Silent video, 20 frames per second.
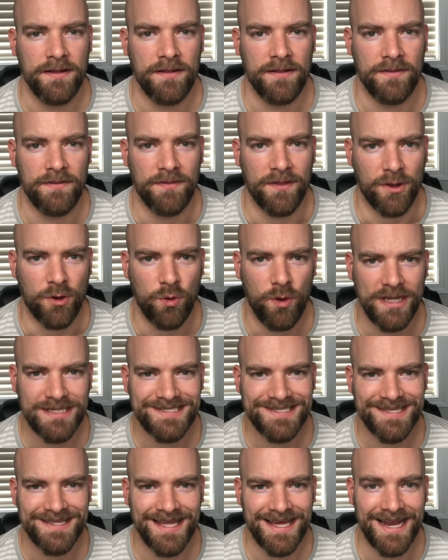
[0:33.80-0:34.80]
the
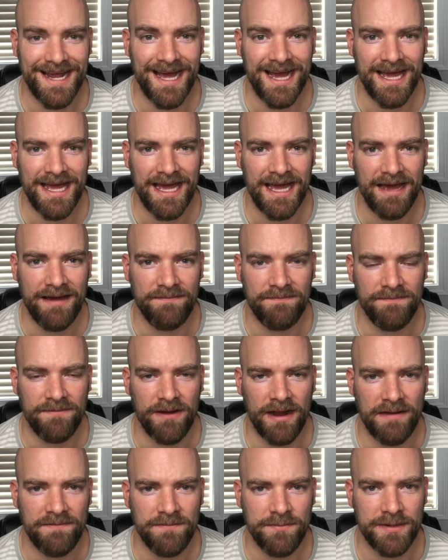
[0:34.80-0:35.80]
question that I have for
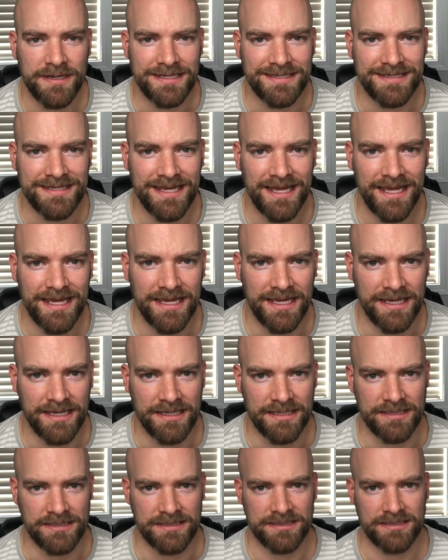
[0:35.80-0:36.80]
everybody today
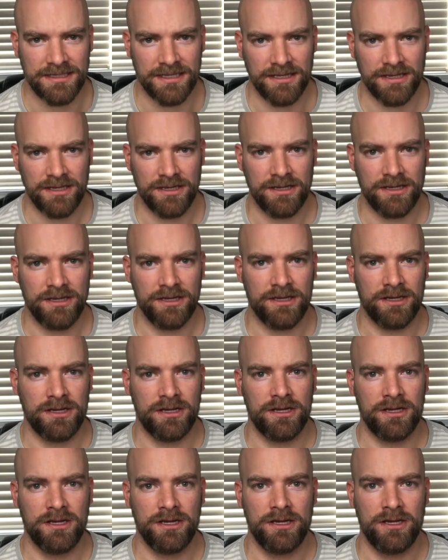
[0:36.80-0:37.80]
is,
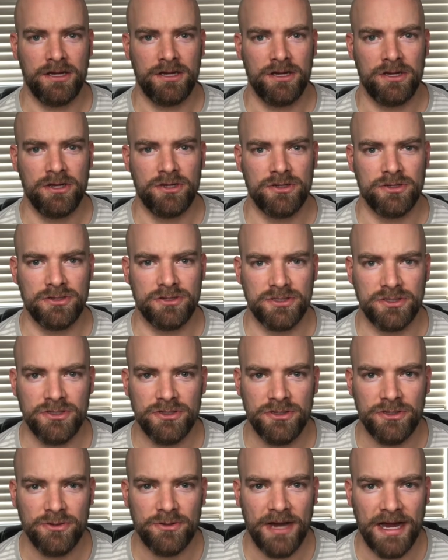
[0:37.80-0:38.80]
do
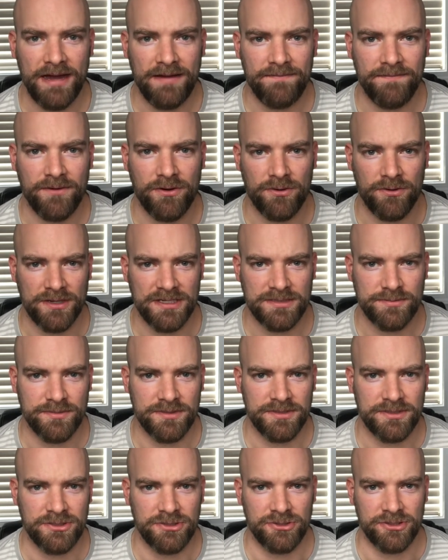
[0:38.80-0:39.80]
you have
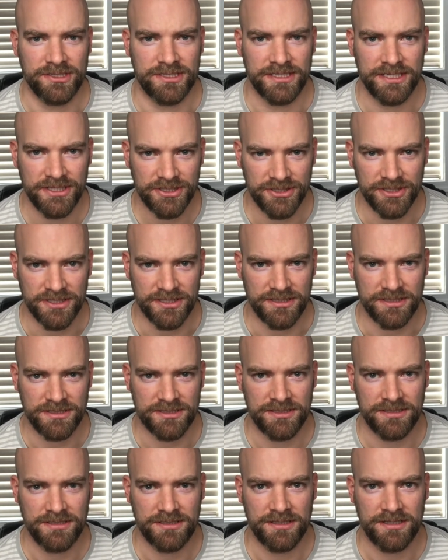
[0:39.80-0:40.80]
Christmas
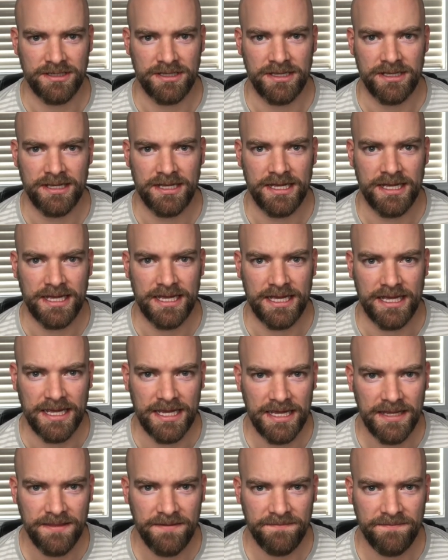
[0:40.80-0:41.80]
traditions
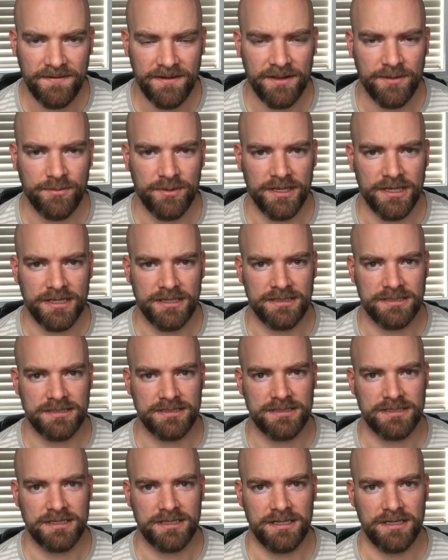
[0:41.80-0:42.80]
in the
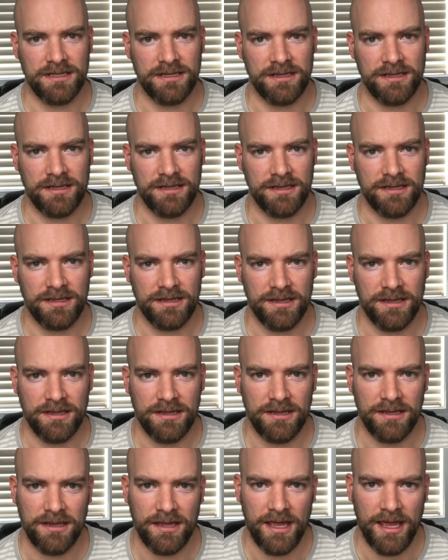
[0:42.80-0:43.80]
Philippines,
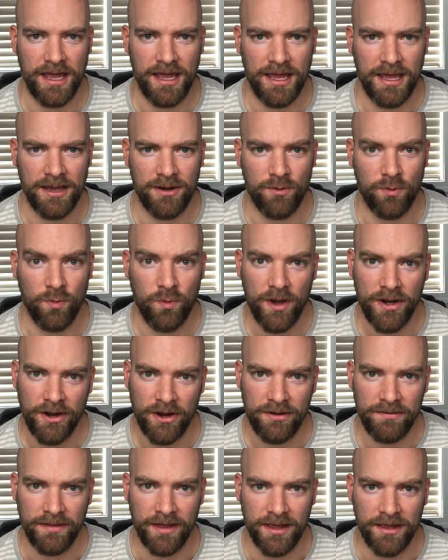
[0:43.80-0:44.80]
and what are they?